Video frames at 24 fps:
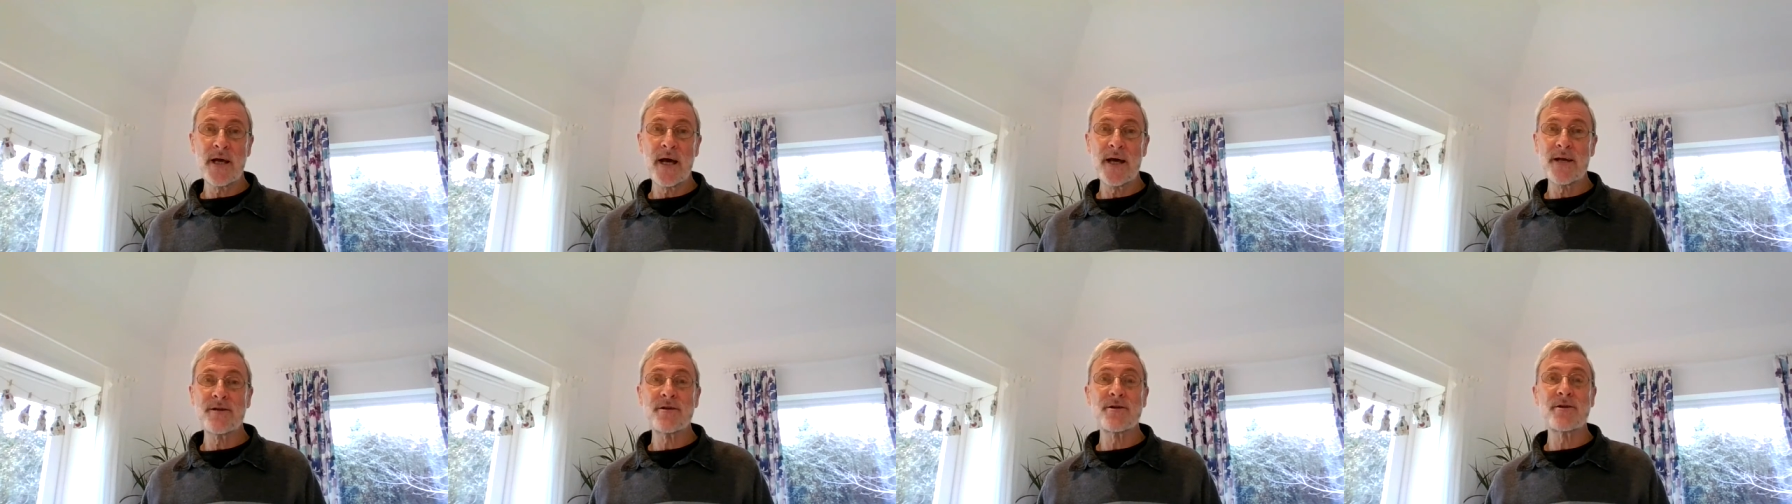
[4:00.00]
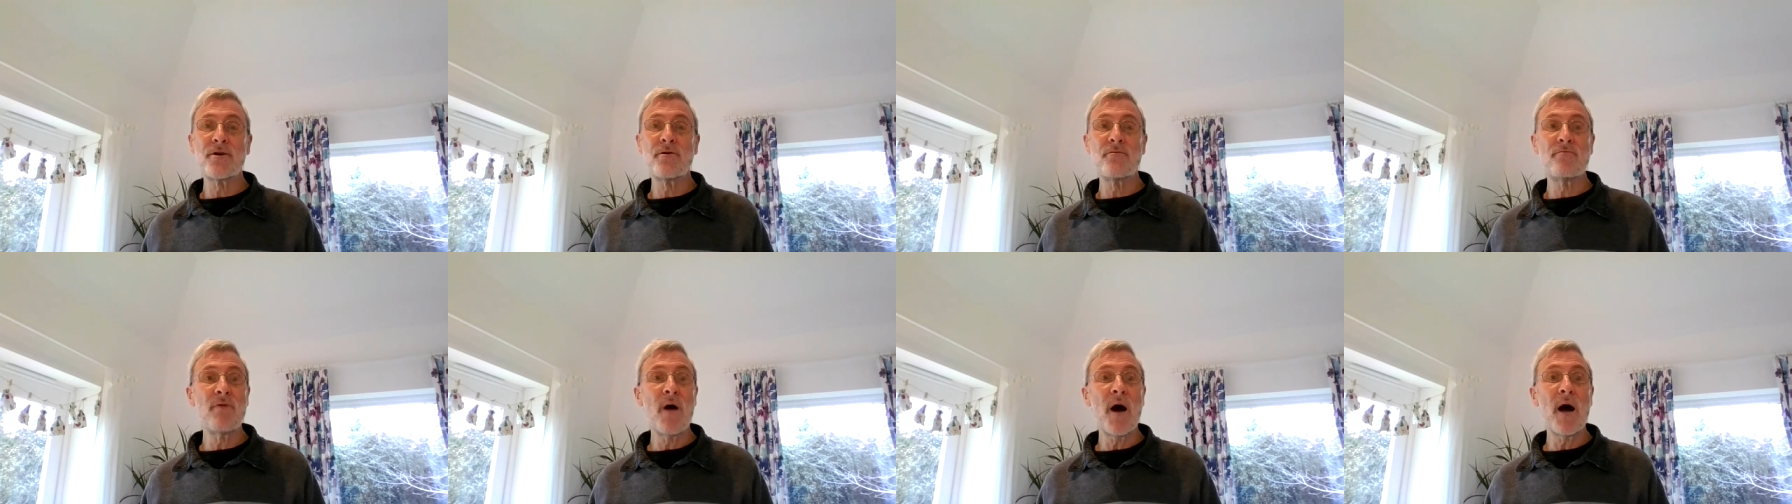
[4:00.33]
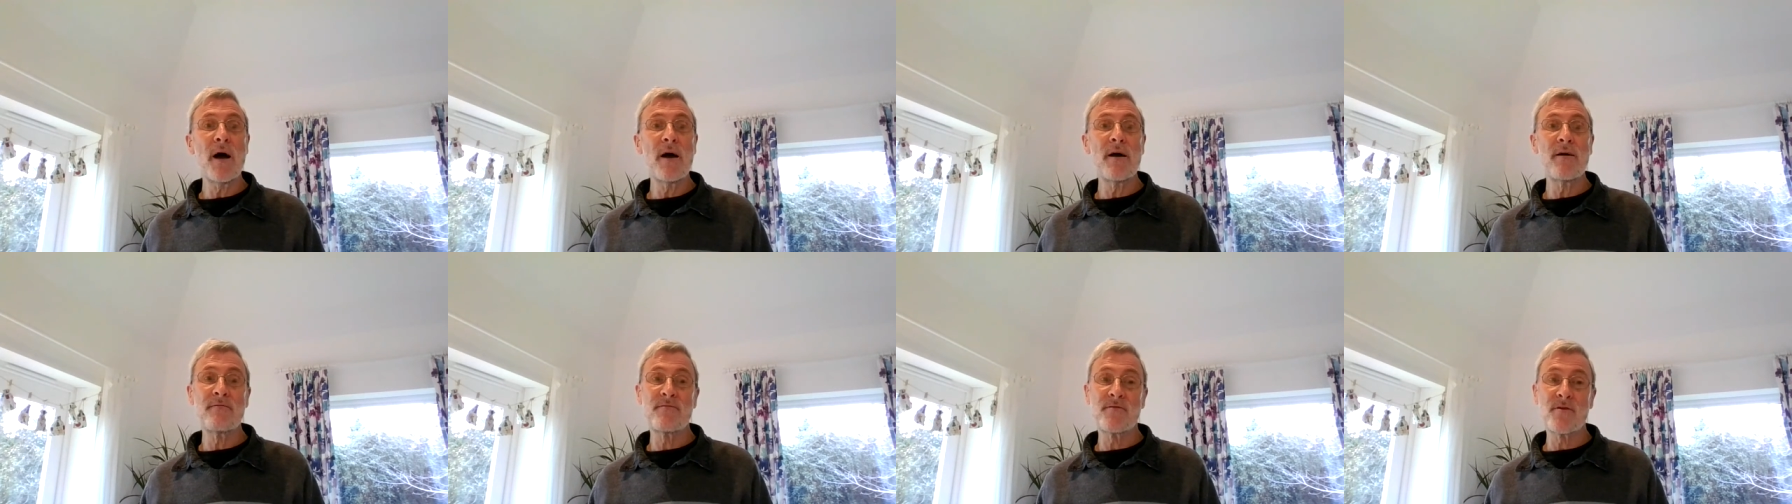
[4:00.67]
hadn't
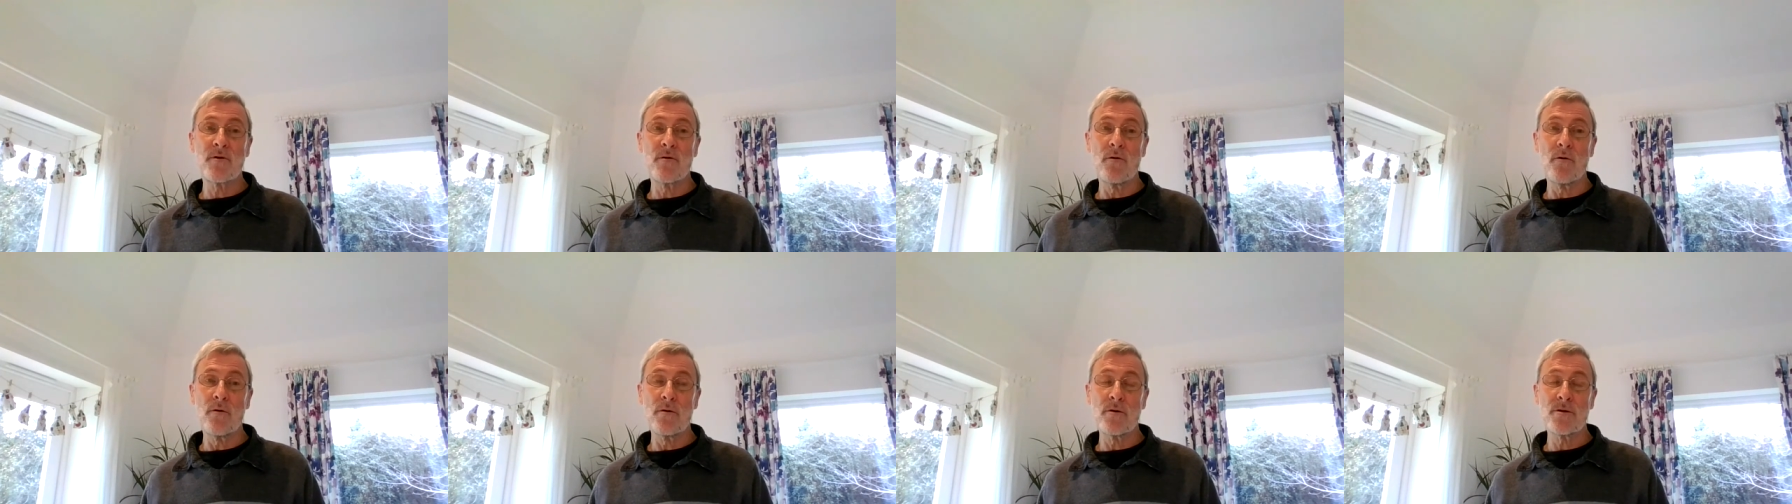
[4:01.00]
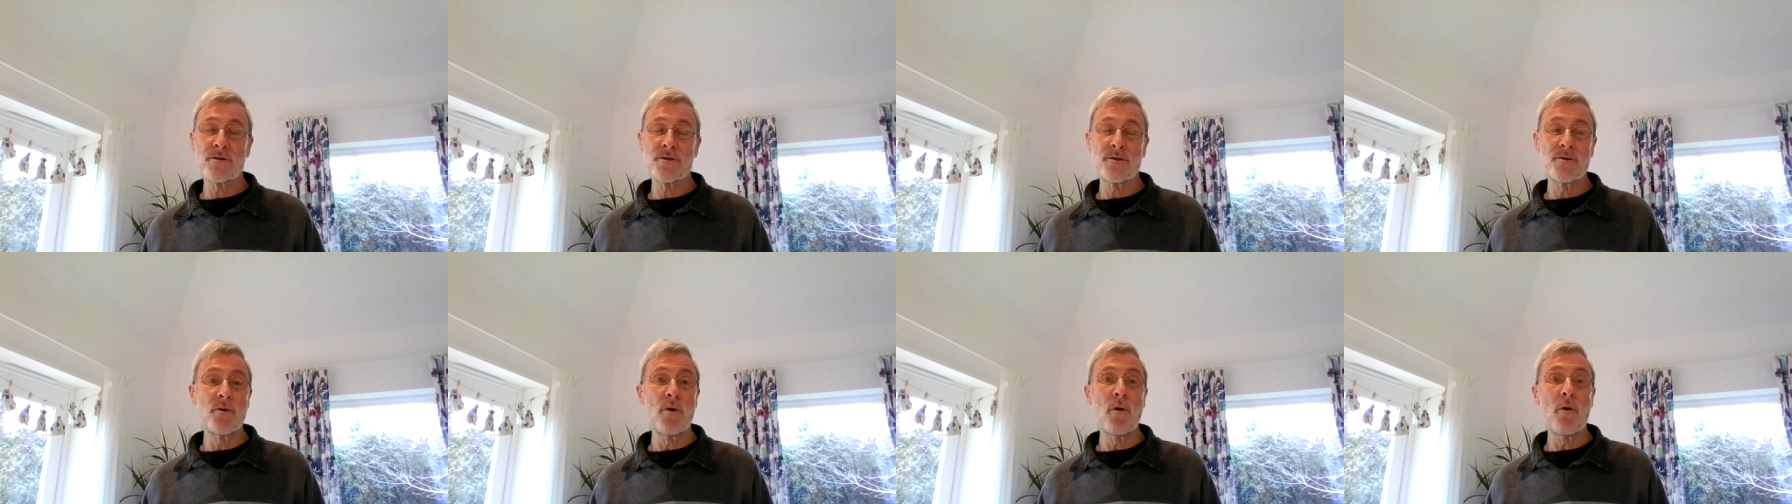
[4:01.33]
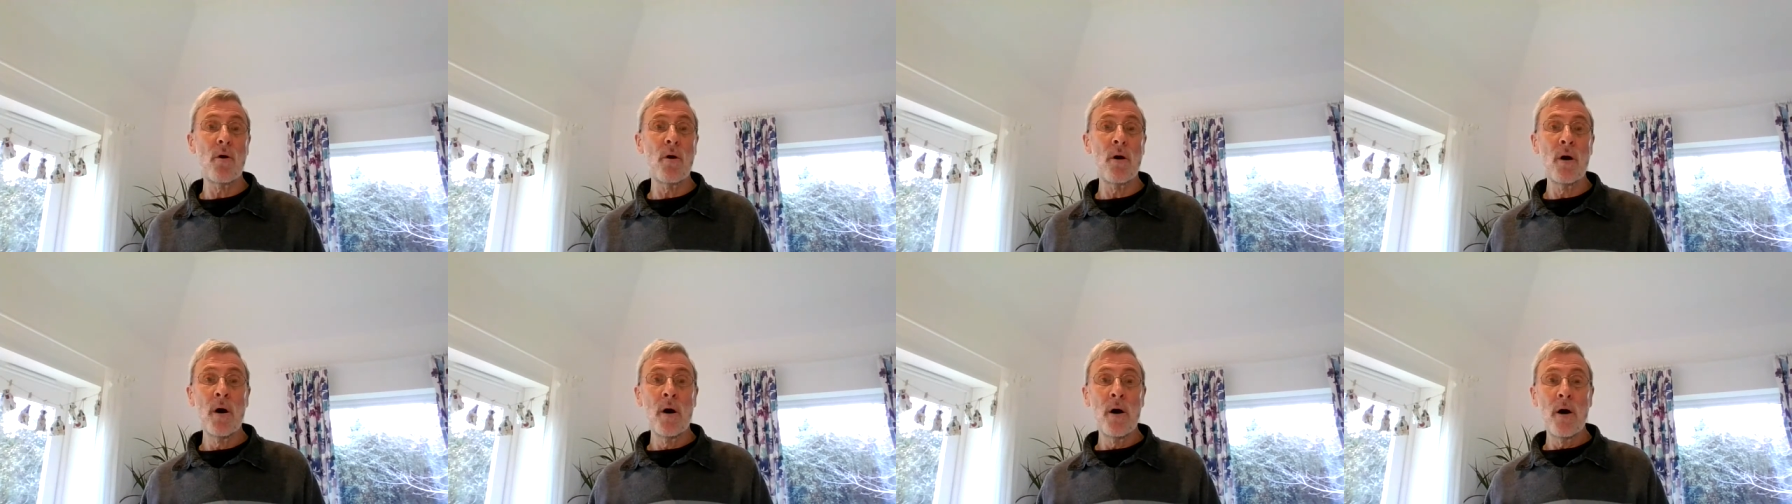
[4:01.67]
arrived, of course,
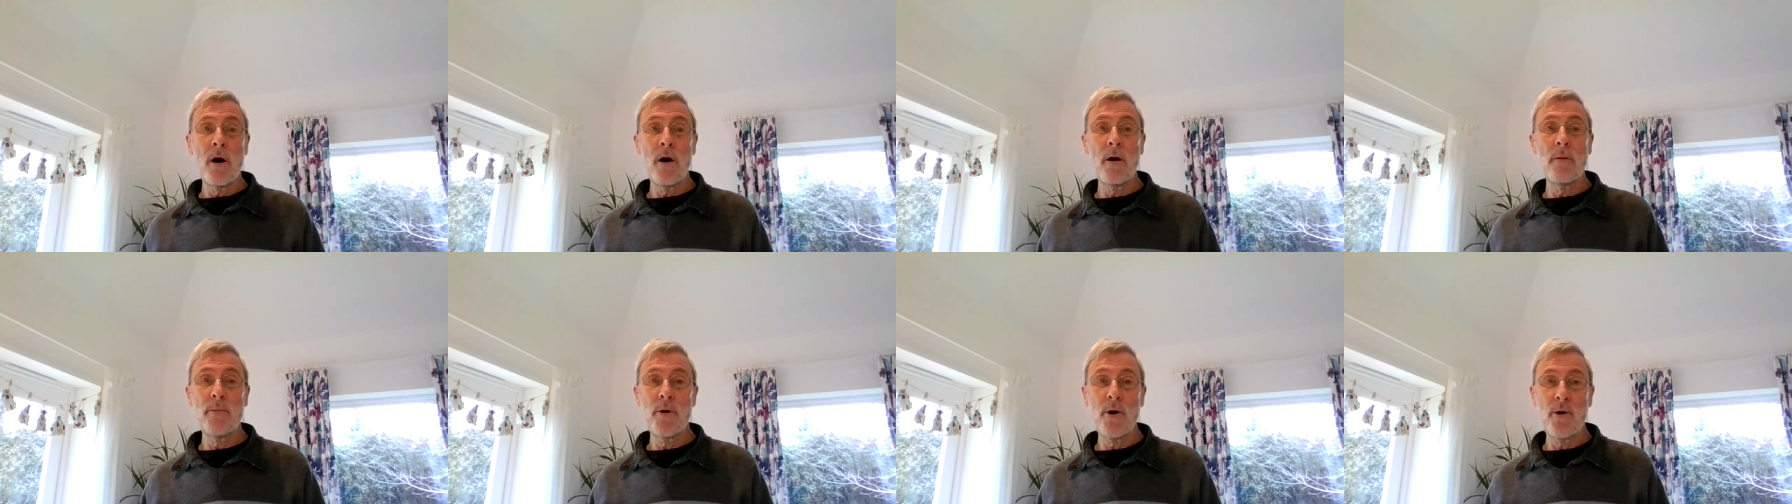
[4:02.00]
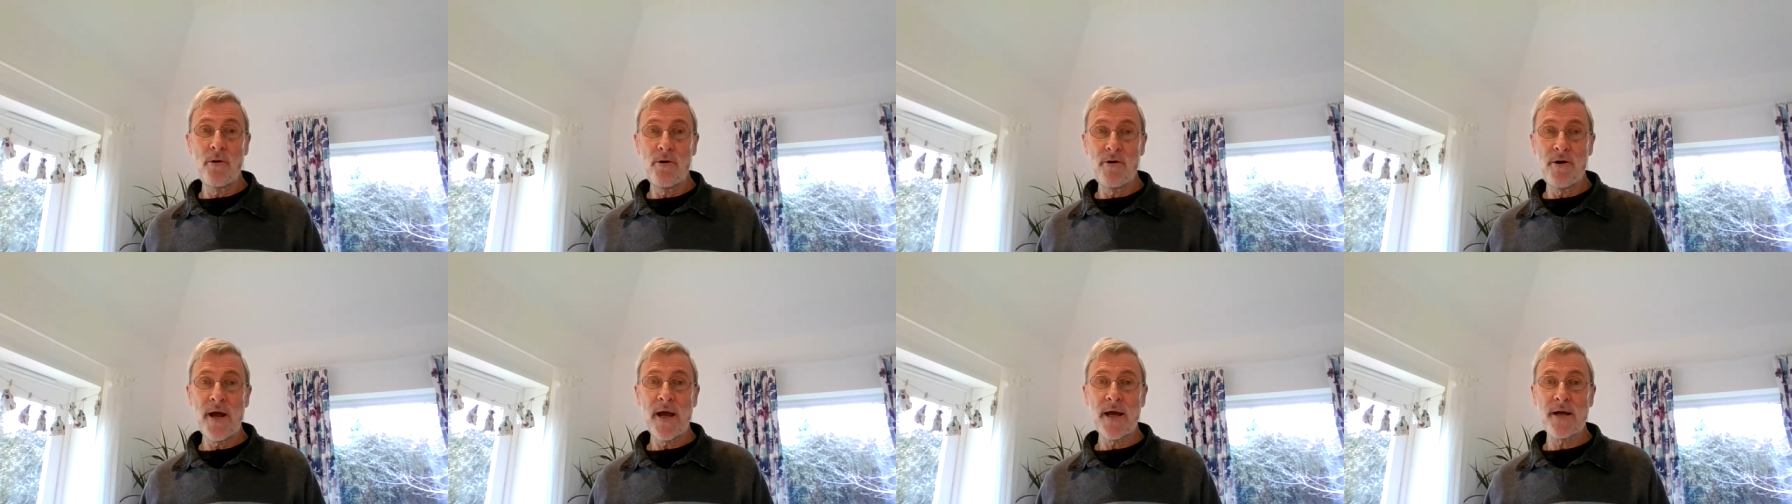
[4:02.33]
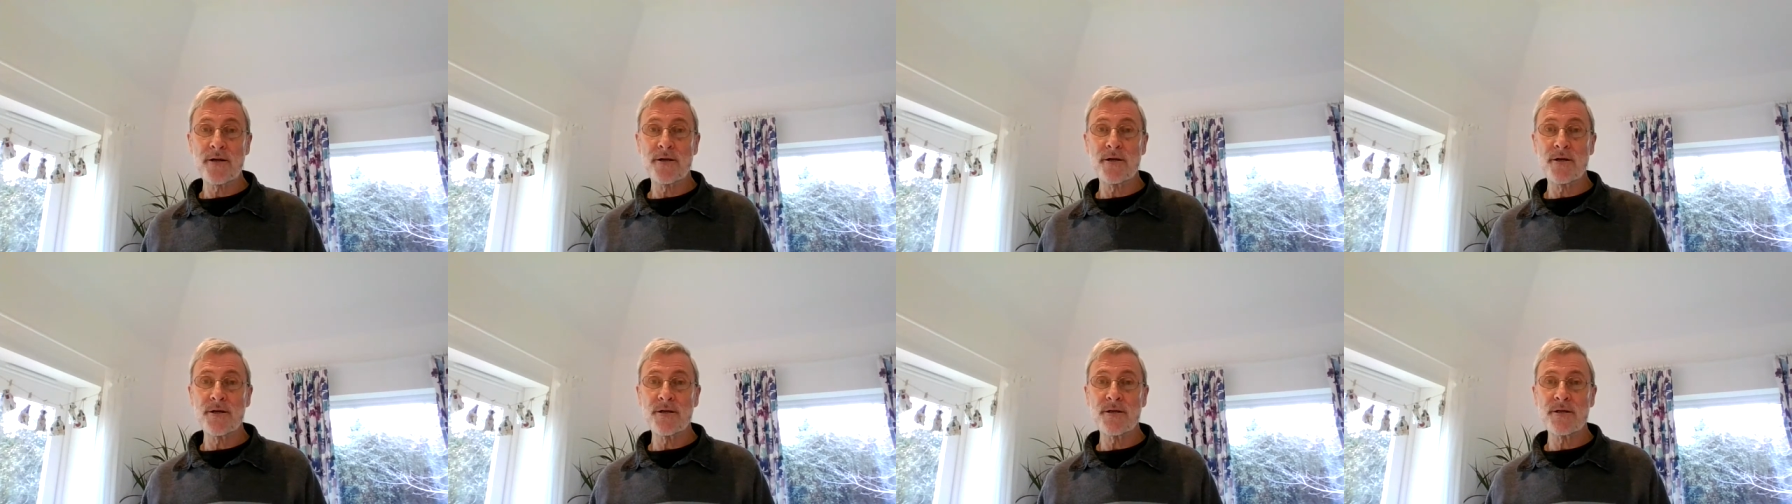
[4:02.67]
nor Homo
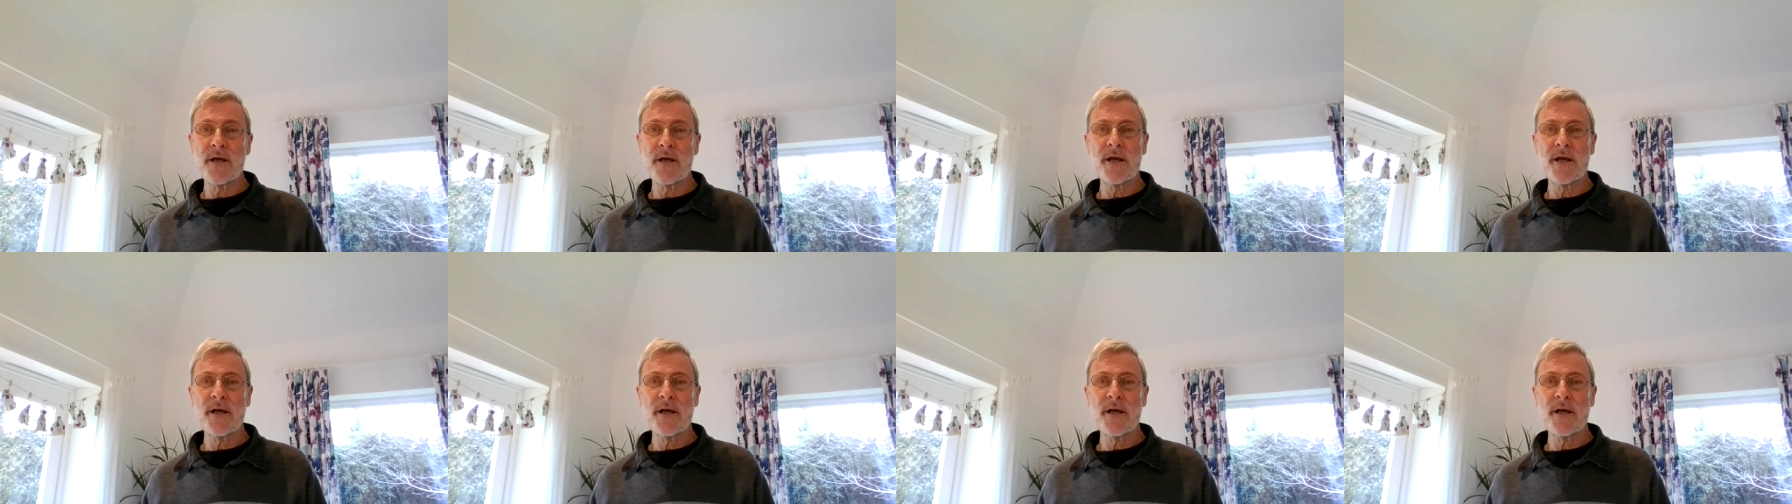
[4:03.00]
erectus.